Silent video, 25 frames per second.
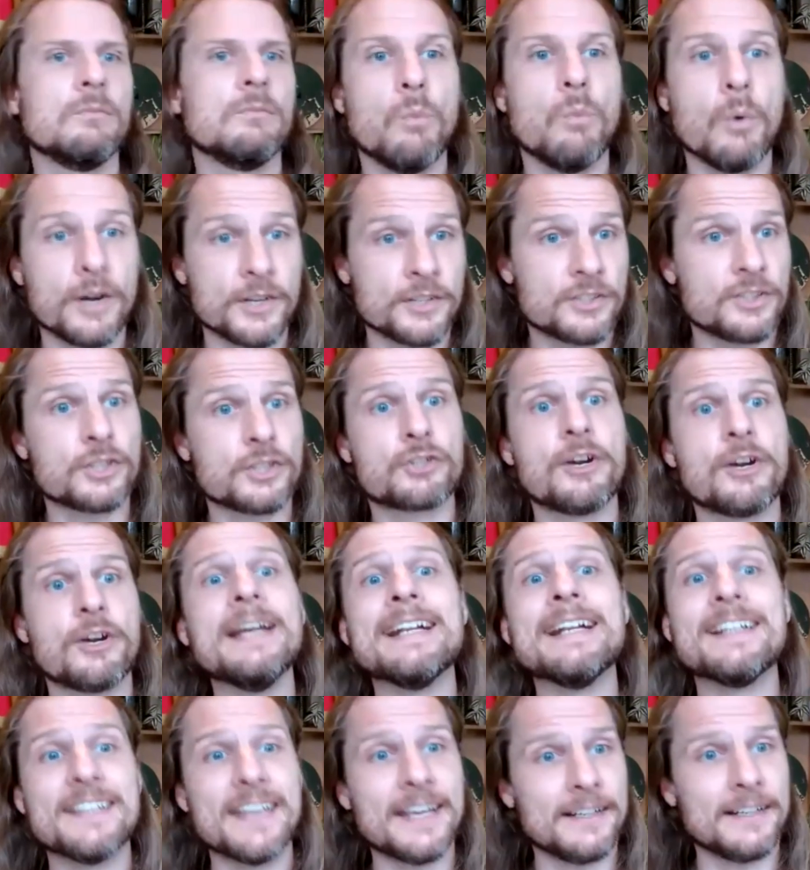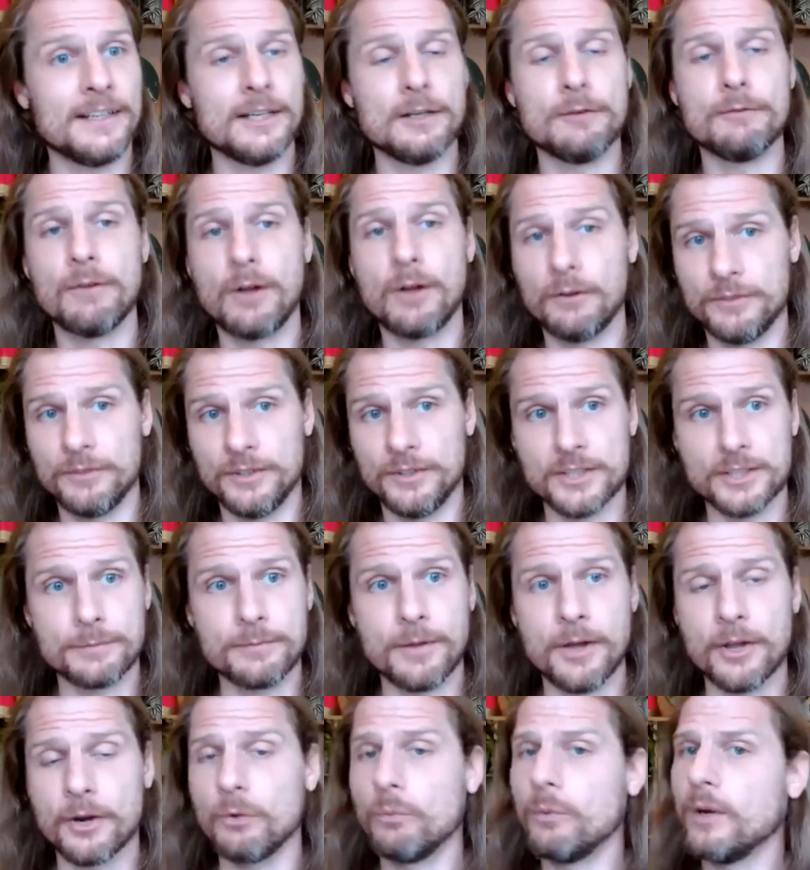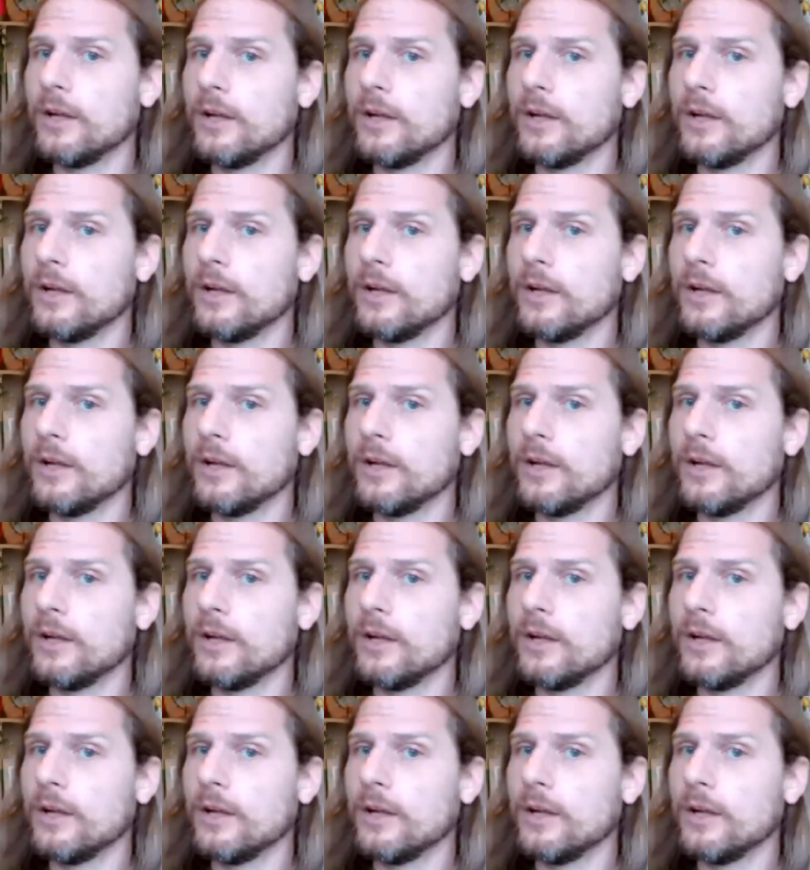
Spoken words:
what is the training data involved in this model?